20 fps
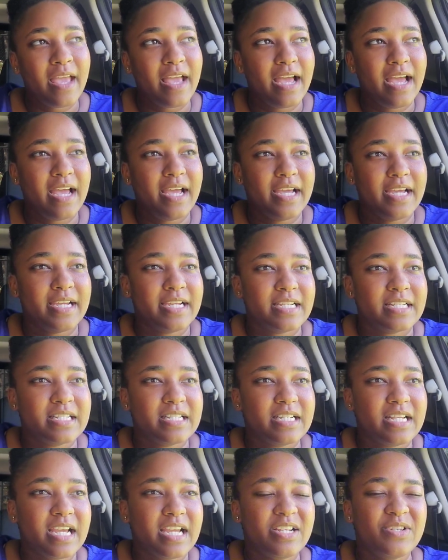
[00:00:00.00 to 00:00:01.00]

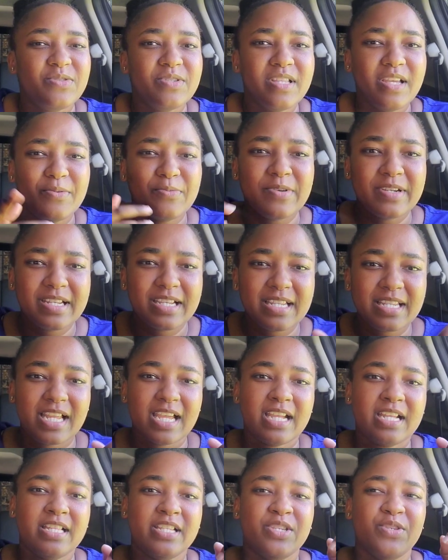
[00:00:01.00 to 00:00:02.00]
And I know that more than
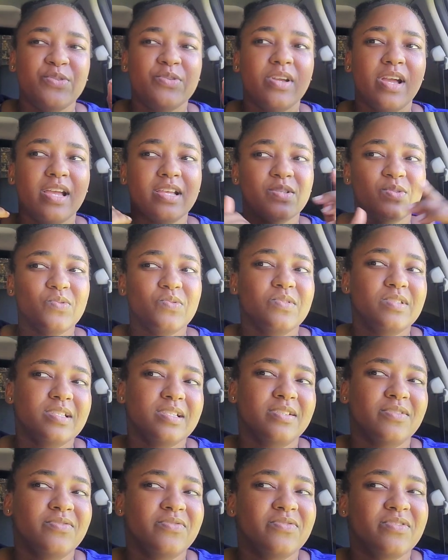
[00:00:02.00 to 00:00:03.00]
likely you guys won't see
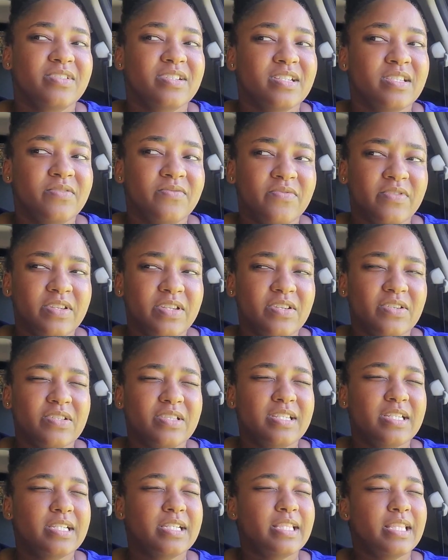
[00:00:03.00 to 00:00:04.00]
the first video
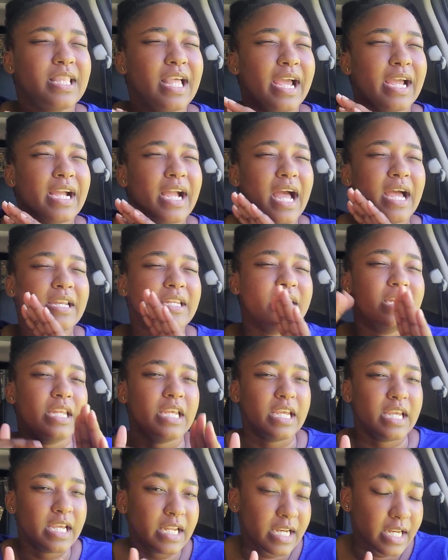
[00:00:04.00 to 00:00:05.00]
till like a
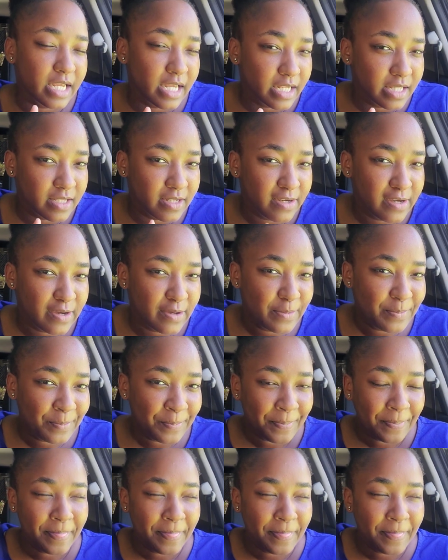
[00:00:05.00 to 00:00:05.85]
day later.